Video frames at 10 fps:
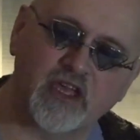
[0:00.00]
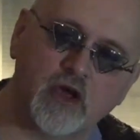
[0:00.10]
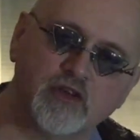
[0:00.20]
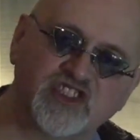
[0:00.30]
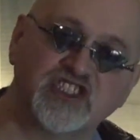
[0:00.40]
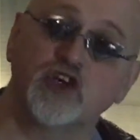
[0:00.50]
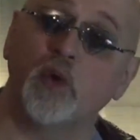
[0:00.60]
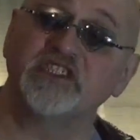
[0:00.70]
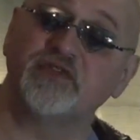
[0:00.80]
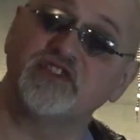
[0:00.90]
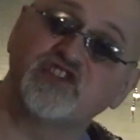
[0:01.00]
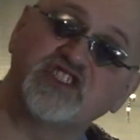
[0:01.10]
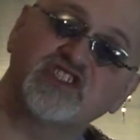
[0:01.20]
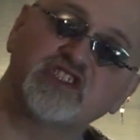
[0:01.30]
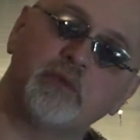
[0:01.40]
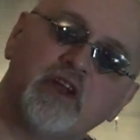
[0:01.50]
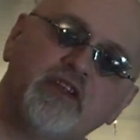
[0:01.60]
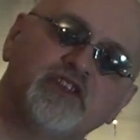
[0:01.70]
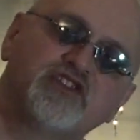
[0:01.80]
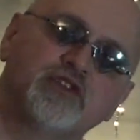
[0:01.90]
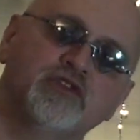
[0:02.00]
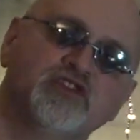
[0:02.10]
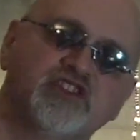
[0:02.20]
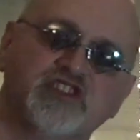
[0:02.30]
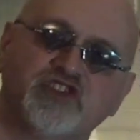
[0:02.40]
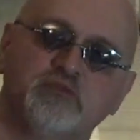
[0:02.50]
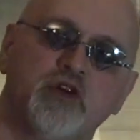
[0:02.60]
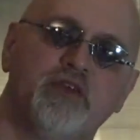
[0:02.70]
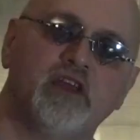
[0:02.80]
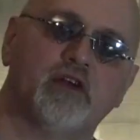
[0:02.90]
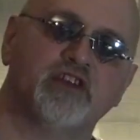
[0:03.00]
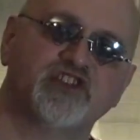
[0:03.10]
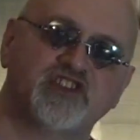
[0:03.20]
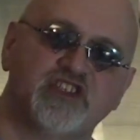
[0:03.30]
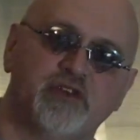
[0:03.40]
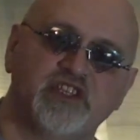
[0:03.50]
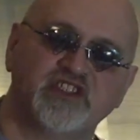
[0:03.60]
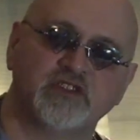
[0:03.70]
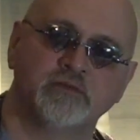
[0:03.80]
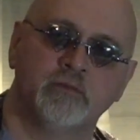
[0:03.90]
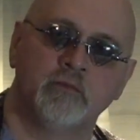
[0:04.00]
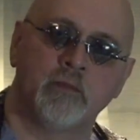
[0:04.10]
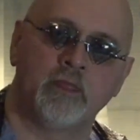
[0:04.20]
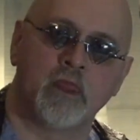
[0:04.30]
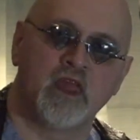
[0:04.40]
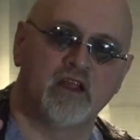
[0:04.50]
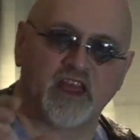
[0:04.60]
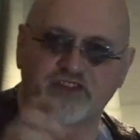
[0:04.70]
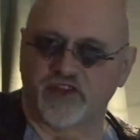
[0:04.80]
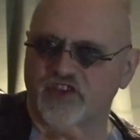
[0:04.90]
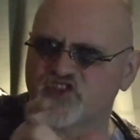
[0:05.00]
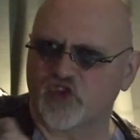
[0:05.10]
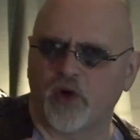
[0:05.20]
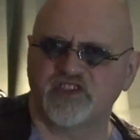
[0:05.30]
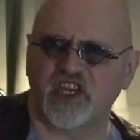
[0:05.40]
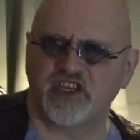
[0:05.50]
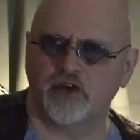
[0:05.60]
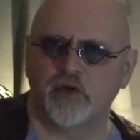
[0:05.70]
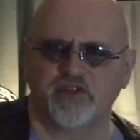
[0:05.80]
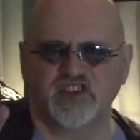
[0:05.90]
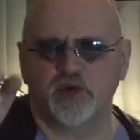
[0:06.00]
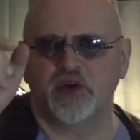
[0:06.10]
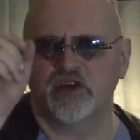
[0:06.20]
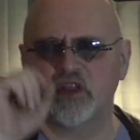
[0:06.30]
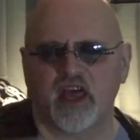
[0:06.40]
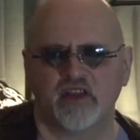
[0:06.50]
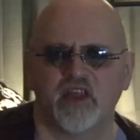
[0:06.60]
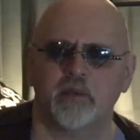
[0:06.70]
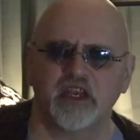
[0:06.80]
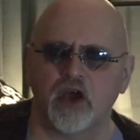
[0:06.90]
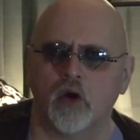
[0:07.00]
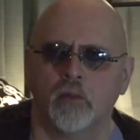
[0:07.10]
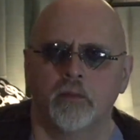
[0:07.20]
it goes. And always, if you see some under the tunes of this movie or the series, like the little stories I do, if you see one you like, let me know.